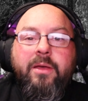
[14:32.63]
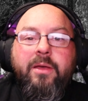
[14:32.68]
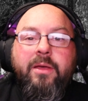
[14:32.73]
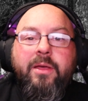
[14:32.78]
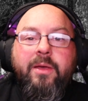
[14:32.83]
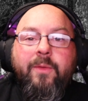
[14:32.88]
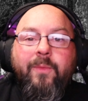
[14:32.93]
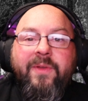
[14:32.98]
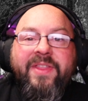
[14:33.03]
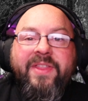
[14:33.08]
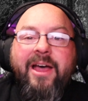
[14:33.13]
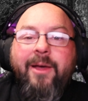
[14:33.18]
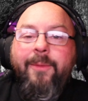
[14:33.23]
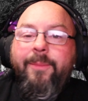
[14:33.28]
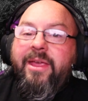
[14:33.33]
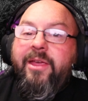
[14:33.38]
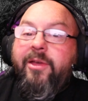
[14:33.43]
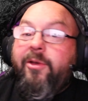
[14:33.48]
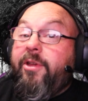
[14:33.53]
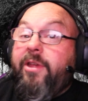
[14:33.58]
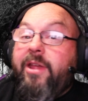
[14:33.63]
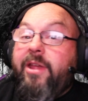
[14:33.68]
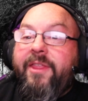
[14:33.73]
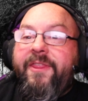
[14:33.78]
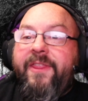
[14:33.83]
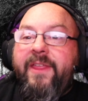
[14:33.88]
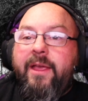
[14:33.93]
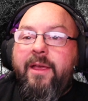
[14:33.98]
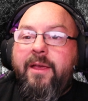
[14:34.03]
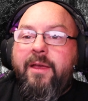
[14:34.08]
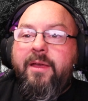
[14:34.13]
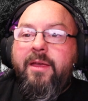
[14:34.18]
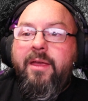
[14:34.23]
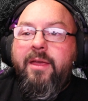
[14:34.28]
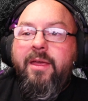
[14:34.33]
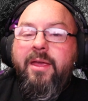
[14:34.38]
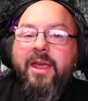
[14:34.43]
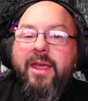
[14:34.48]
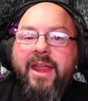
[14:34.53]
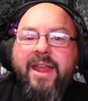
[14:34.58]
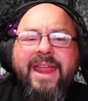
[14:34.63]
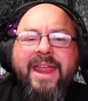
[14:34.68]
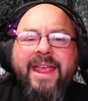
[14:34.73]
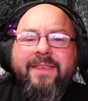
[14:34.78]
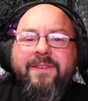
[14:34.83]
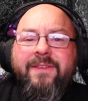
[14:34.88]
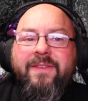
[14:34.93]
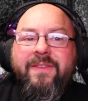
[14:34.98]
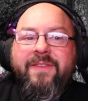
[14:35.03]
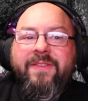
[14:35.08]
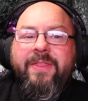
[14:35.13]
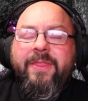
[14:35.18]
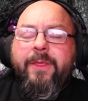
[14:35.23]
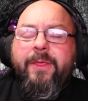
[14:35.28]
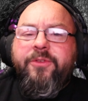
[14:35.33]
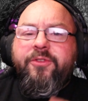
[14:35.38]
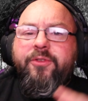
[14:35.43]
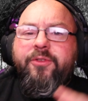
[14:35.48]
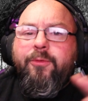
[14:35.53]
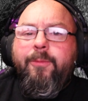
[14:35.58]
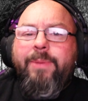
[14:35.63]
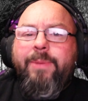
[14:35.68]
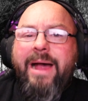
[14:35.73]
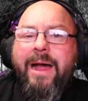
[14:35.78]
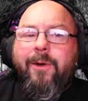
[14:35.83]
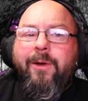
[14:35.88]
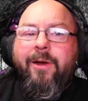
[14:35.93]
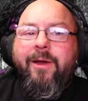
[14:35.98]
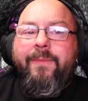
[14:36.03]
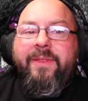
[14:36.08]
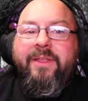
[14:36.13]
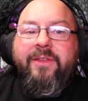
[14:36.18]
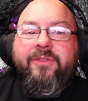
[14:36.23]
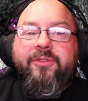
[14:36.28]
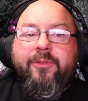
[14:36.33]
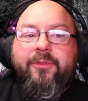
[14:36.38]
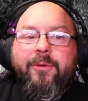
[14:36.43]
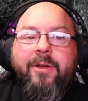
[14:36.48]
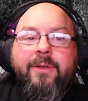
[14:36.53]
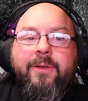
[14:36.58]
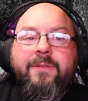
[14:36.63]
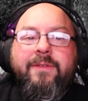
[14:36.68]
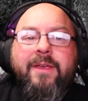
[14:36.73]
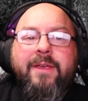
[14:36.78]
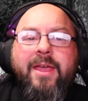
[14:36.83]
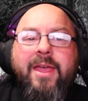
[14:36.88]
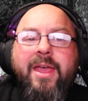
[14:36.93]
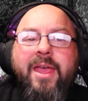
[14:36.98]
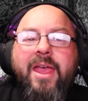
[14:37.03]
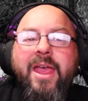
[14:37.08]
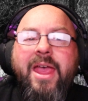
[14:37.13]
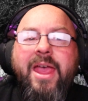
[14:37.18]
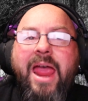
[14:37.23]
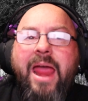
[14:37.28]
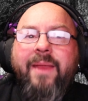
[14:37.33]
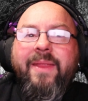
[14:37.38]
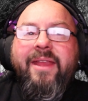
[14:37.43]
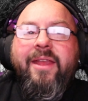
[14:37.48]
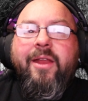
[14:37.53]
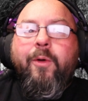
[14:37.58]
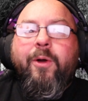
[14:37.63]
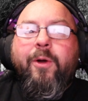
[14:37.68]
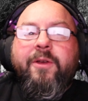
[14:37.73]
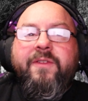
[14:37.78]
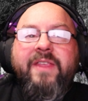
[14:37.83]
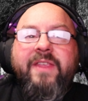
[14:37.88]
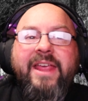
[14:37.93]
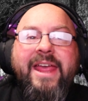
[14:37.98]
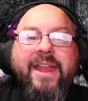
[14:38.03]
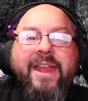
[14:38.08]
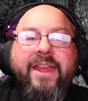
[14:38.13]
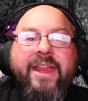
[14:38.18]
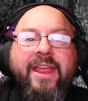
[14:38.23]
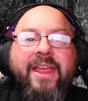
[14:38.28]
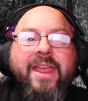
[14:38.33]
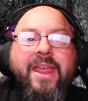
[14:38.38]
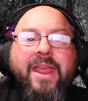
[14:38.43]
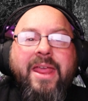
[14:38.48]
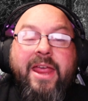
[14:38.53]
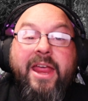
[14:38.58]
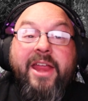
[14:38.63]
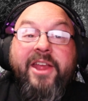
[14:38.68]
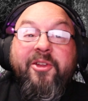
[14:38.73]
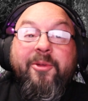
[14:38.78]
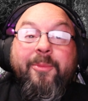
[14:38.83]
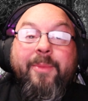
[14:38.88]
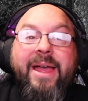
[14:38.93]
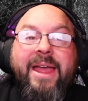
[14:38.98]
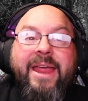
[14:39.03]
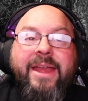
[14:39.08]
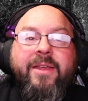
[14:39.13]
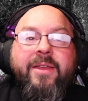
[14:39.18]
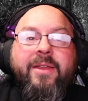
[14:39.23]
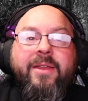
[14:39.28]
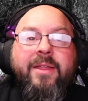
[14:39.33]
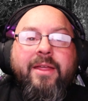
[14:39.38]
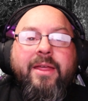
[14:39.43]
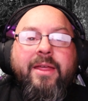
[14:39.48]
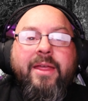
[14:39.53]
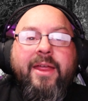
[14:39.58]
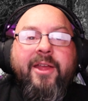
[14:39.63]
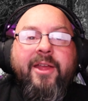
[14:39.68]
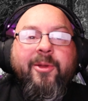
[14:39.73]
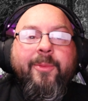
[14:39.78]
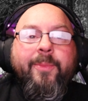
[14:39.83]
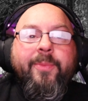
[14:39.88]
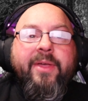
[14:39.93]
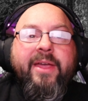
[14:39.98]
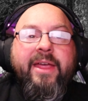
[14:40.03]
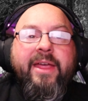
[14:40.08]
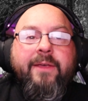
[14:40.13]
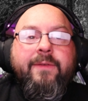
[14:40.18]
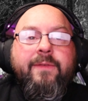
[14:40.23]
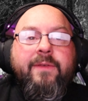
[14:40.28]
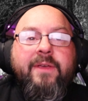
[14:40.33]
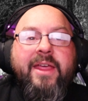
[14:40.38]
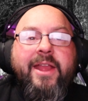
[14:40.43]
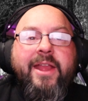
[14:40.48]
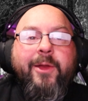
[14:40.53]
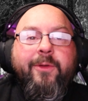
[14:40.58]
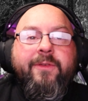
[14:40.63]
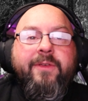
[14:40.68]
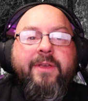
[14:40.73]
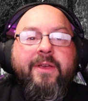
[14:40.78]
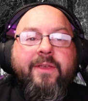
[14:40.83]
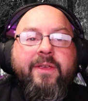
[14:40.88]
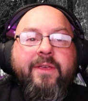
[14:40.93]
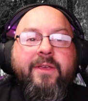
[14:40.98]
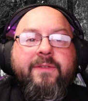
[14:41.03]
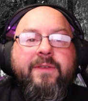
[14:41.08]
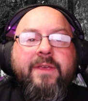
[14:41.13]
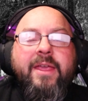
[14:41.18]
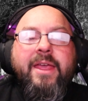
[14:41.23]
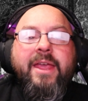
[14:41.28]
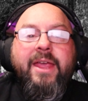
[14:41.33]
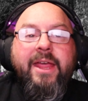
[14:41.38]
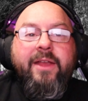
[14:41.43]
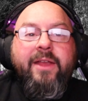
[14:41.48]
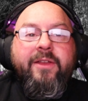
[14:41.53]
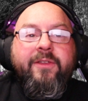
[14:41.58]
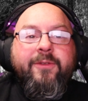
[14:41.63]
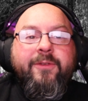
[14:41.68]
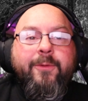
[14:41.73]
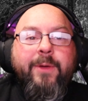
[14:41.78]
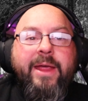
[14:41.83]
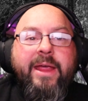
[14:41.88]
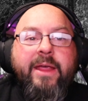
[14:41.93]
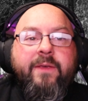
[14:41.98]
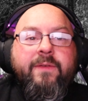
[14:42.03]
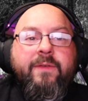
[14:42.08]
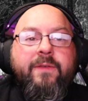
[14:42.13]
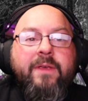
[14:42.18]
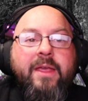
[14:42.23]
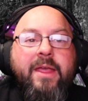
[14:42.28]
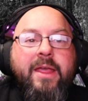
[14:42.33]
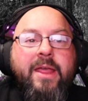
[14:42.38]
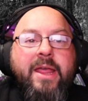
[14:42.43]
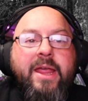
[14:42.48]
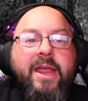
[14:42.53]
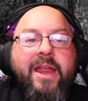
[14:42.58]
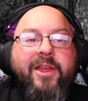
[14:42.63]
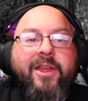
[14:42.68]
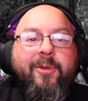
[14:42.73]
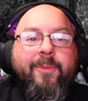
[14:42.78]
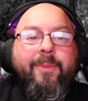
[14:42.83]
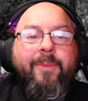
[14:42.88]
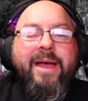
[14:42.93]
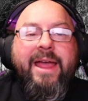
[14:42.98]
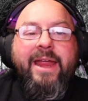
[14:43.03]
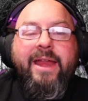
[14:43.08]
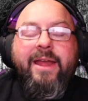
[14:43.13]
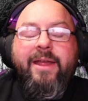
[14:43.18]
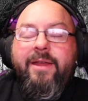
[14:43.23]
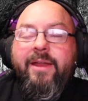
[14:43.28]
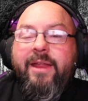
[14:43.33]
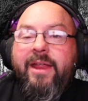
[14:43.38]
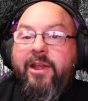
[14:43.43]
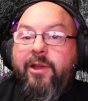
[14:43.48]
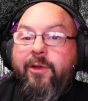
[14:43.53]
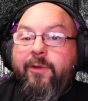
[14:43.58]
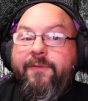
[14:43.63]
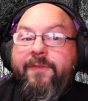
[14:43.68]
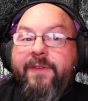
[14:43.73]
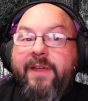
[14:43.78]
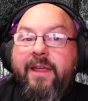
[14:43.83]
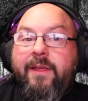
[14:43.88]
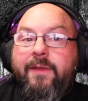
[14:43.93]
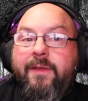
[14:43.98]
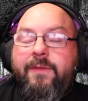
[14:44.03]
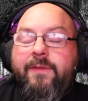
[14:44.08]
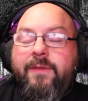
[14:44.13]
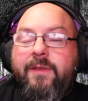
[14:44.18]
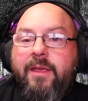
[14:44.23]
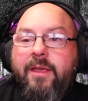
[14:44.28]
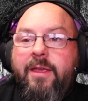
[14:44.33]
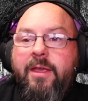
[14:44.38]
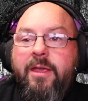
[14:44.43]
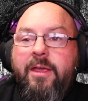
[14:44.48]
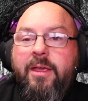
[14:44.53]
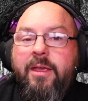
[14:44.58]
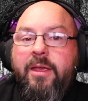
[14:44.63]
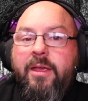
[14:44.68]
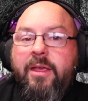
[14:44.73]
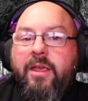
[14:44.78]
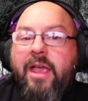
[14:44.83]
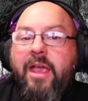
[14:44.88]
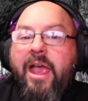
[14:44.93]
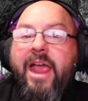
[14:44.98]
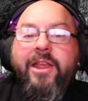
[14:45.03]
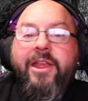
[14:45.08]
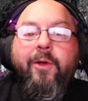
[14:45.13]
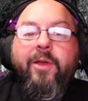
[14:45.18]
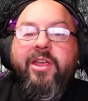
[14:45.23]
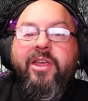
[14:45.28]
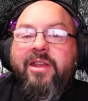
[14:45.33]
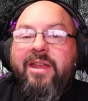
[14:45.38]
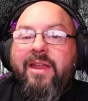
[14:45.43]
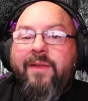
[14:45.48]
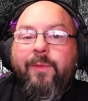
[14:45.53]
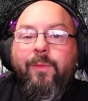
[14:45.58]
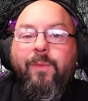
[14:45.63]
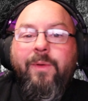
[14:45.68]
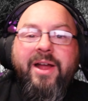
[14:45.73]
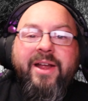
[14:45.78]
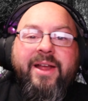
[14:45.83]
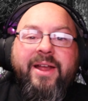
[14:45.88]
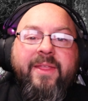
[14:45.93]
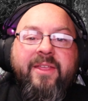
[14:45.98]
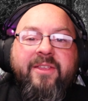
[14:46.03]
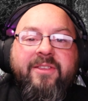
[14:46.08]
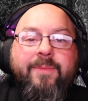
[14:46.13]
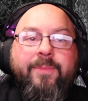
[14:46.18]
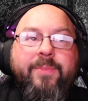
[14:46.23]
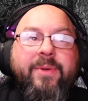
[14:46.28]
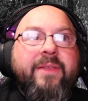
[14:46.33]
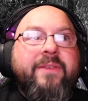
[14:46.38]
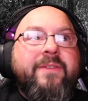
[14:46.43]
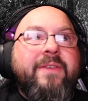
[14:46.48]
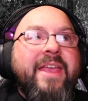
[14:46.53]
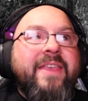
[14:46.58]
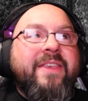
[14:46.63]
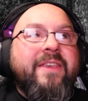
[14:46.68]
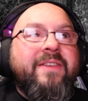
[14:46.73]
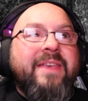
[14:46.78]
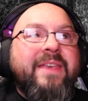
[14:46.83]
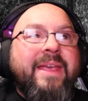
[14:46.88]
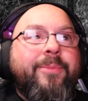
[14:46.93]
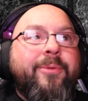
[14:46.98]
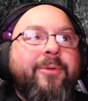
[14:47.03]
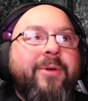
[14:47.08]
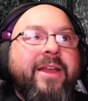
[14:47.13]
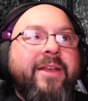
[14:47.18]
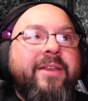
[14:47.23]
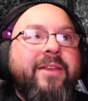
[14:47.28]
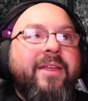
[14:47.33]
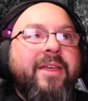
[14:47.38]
Without me, you're nothing. And that's the true power of these drugs. And then, of course, the ending in your mind, in your place, in your sickness, in disgrace, in your mind, in your face. I know you never wanted this, but it's at the same point,